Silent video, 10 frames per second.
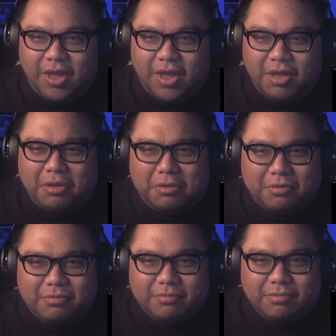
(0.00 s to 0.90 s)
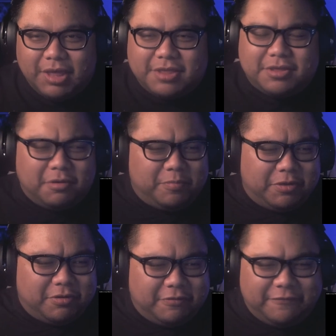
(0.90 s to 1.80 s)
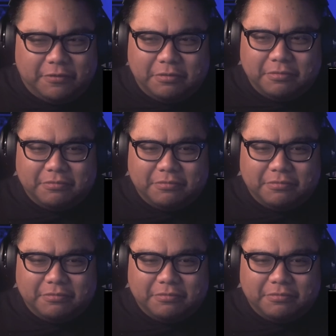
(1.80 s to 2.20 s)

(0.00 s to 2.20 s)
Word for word: Oh, it's so beautiful.